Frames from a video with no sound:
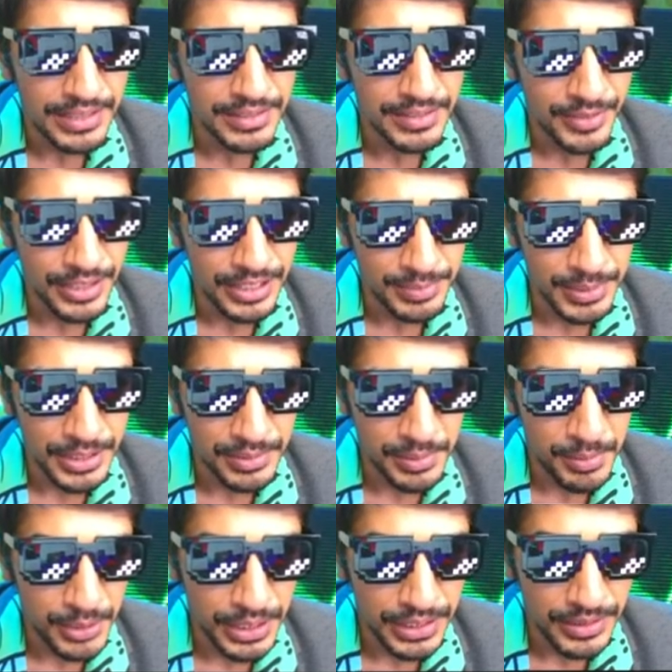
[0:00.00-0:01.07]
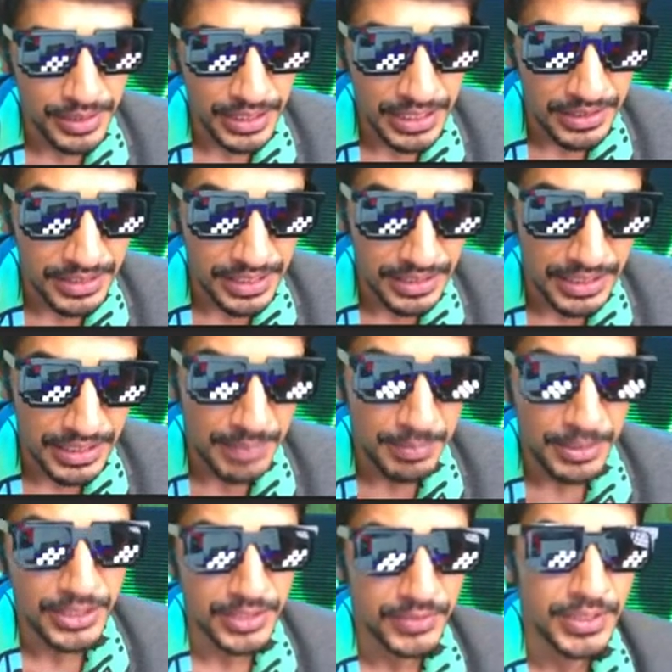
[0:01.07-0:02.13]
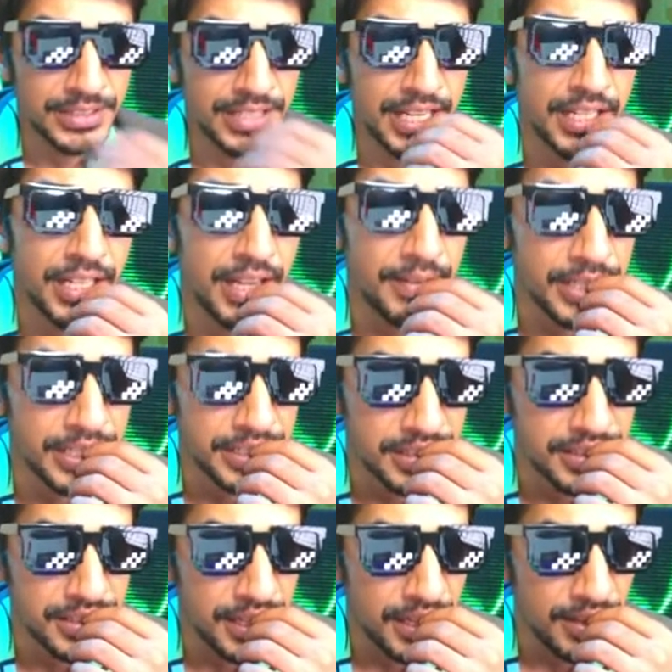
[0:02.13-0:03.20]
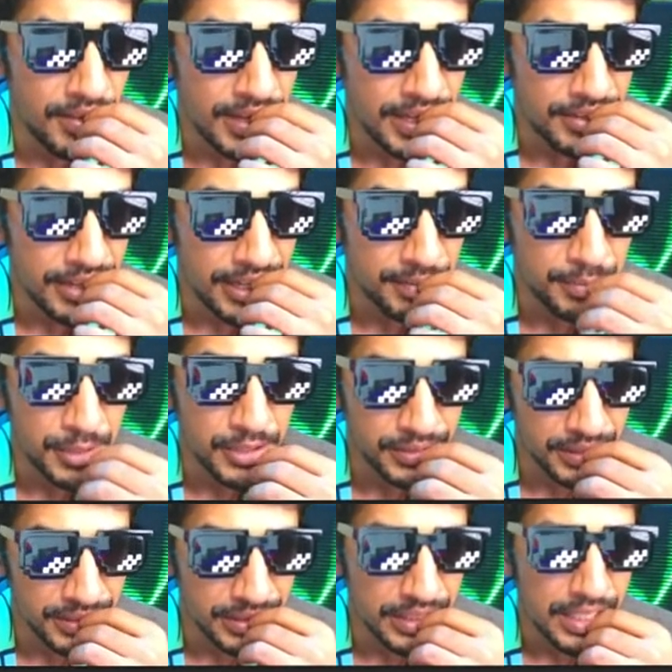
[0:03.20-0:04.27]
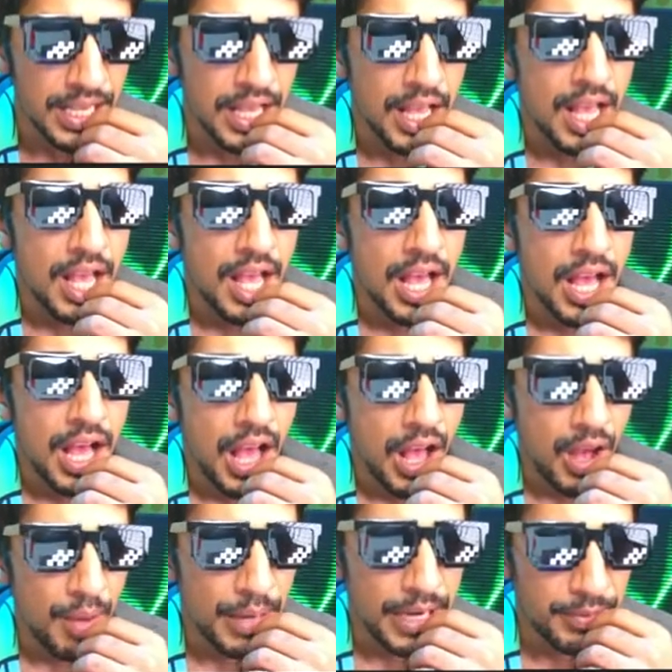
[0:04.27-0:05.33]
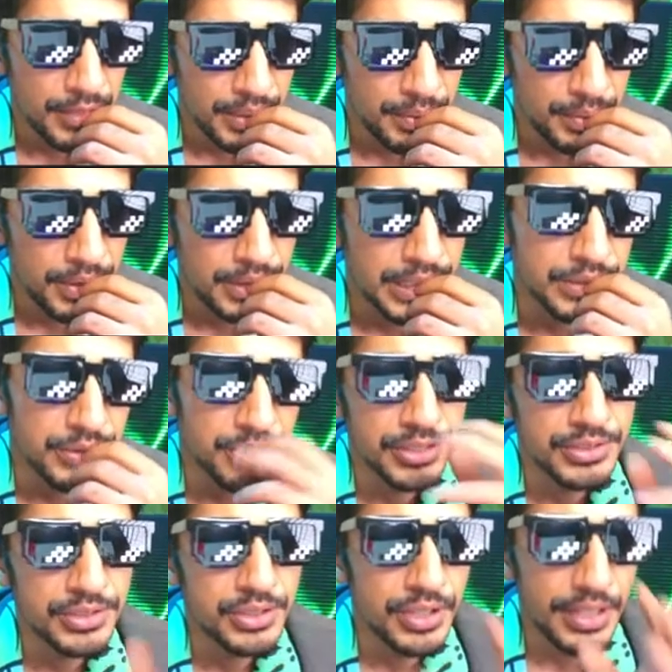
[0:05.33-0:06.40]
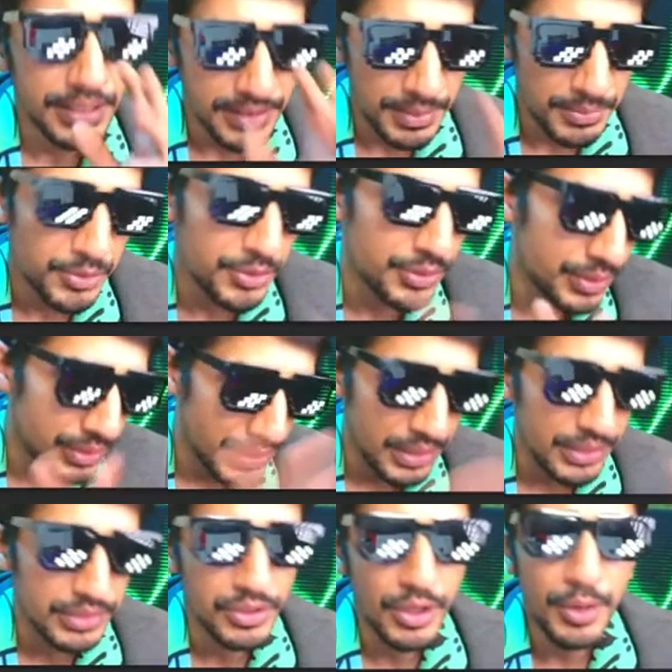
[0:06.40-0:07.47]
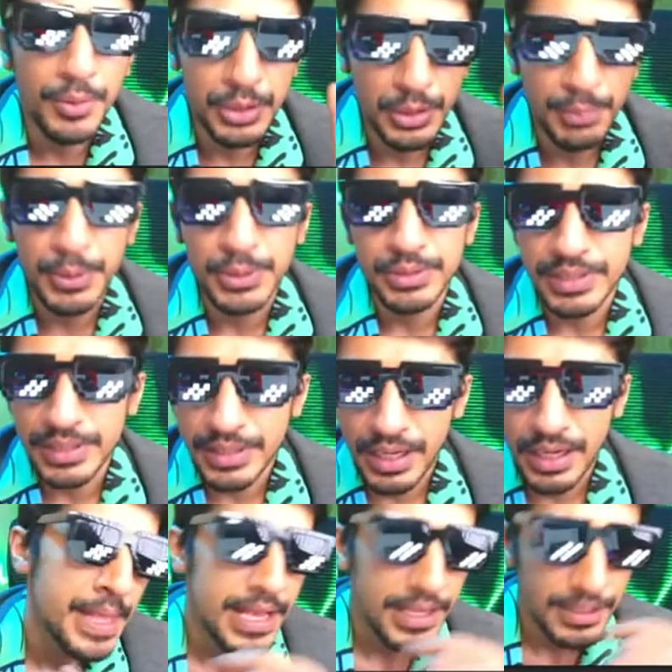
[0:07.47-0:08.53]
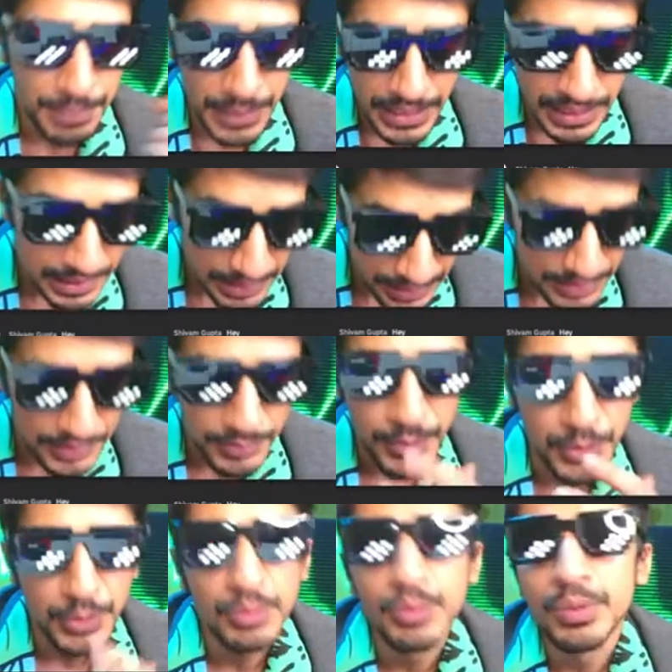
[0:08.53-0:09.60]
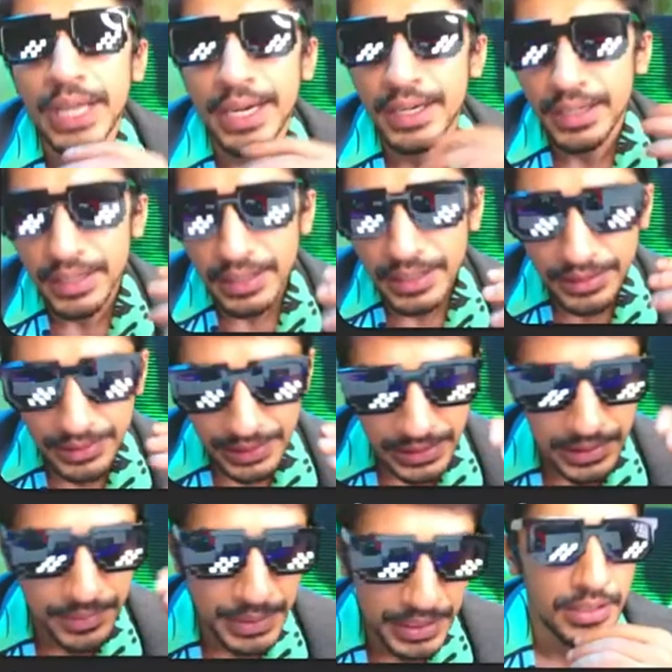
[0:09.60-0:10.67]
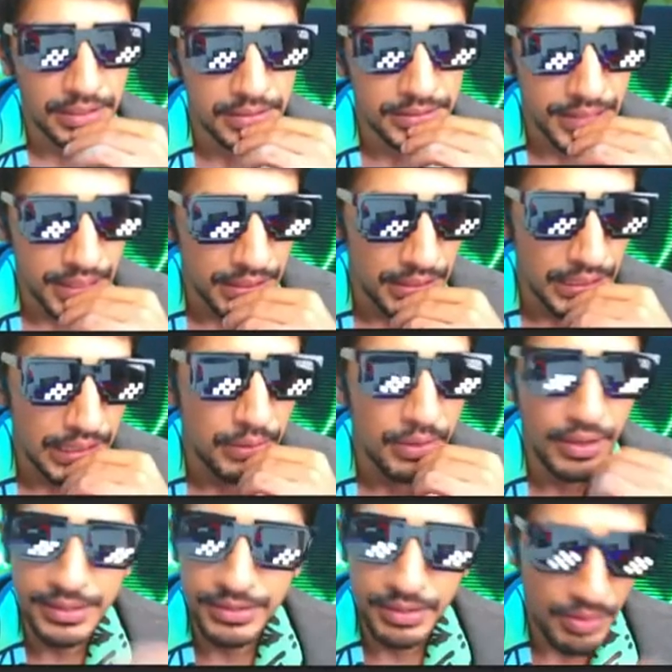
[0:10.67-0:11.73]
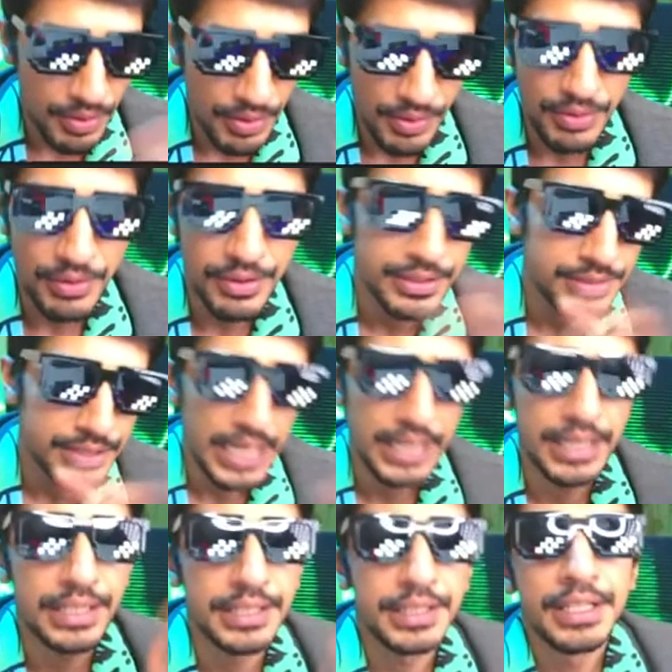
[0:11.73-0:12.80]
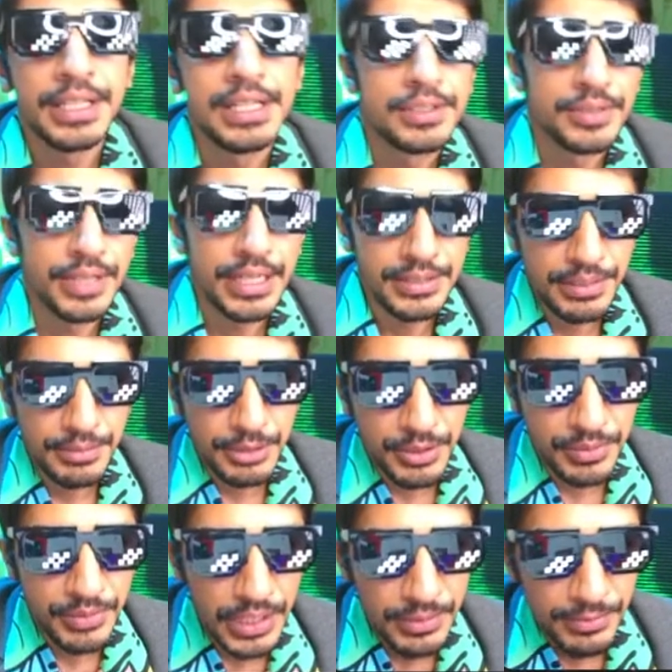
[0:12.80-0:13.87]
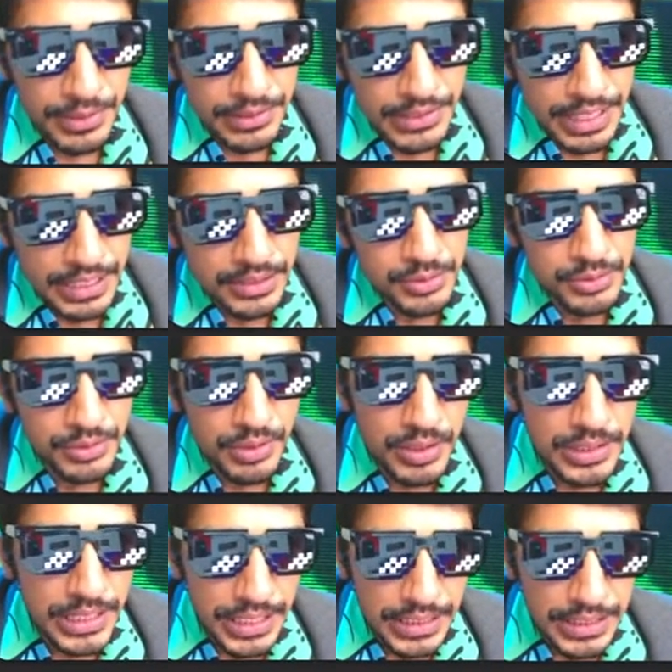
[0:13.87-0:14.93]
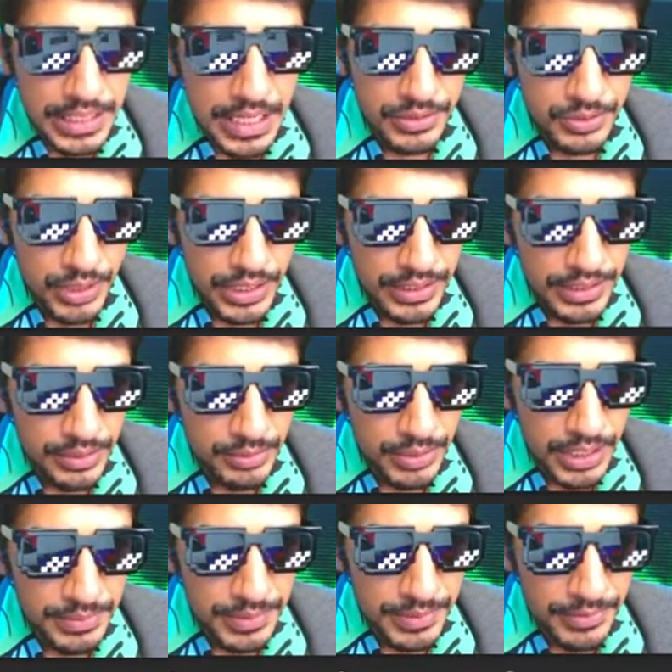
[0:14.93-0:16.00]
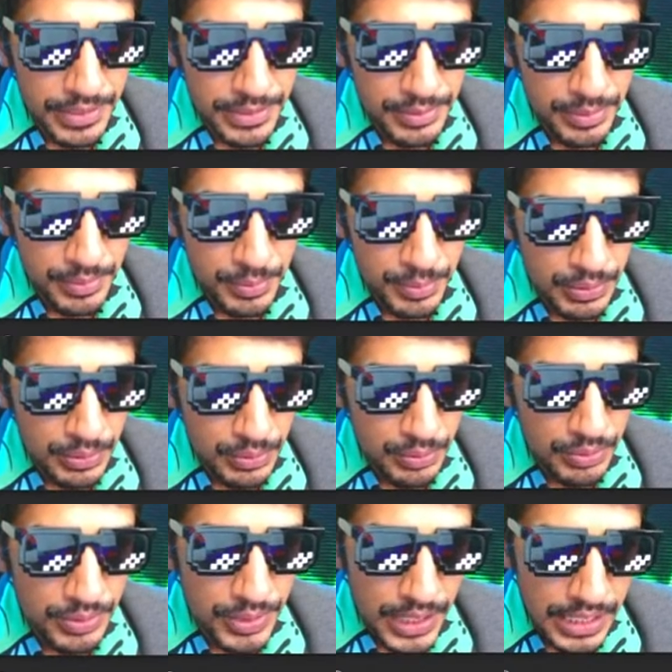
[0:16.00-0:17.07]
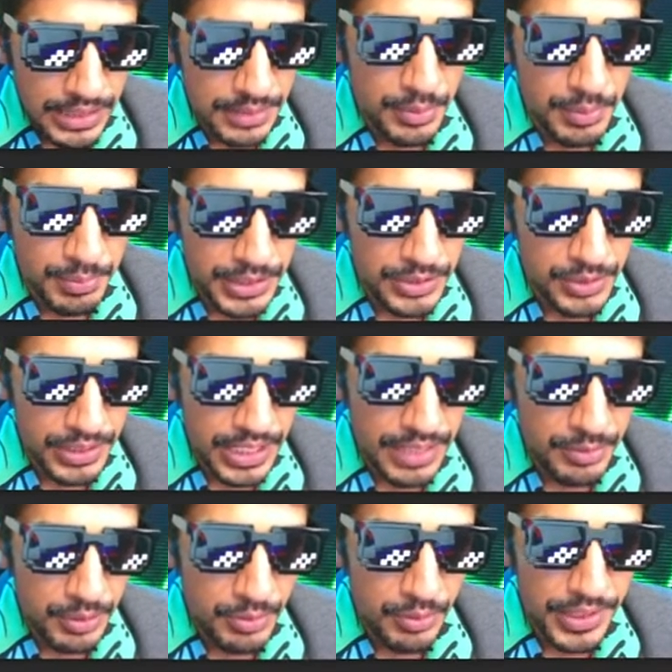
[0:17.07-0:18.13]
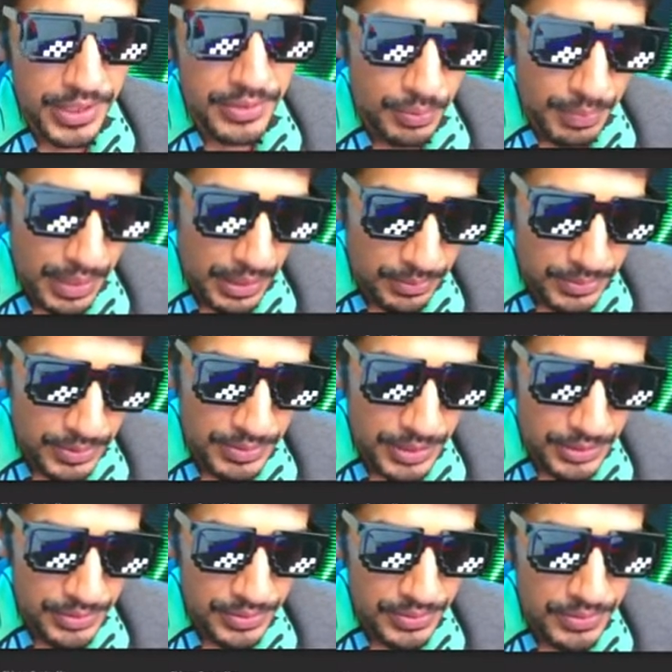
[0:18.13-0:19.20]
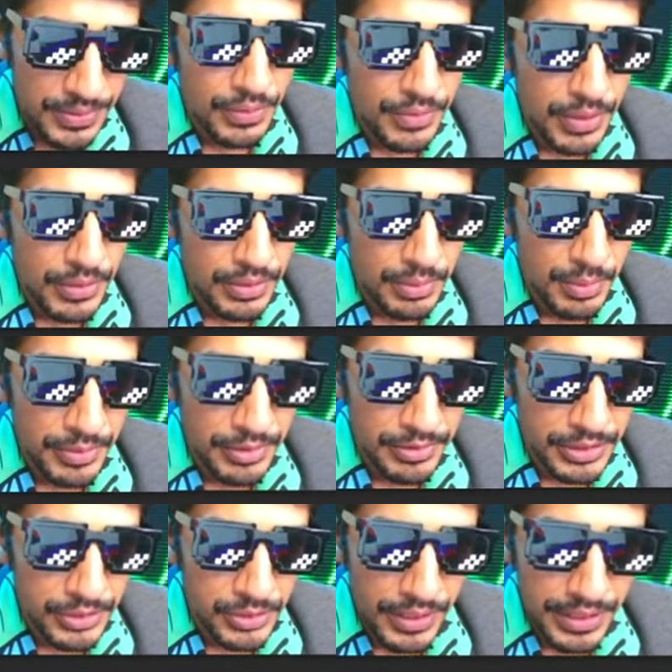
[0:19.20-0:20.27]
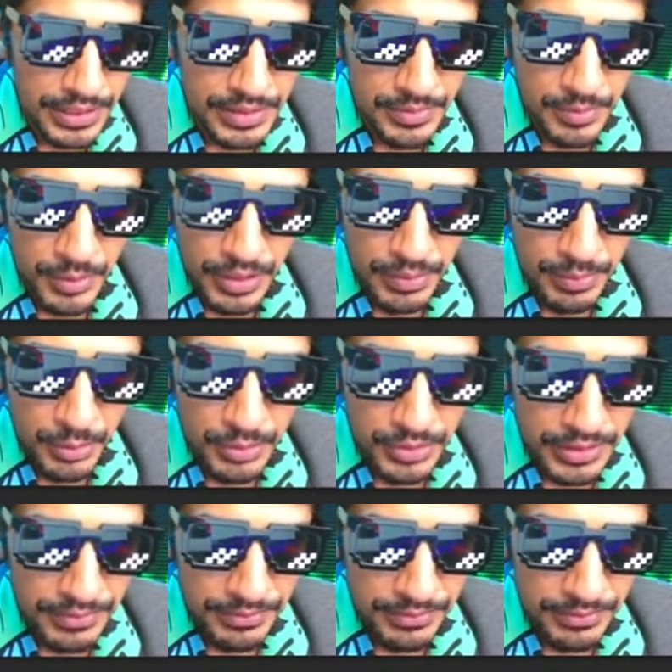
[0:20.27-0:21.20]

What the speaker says: is a fun experience, but booking the tickets in the application feels like a navigation is really long and trying process. How might we... Okay, so it's your assumption, it's your personal experience for you that it's dull or it's long or it's tiring. So let's see what you've done for that, to solve that. So I decided to ask my friend to try the Book My Show, and I would note down my observations. Found the movie of the choice, most of them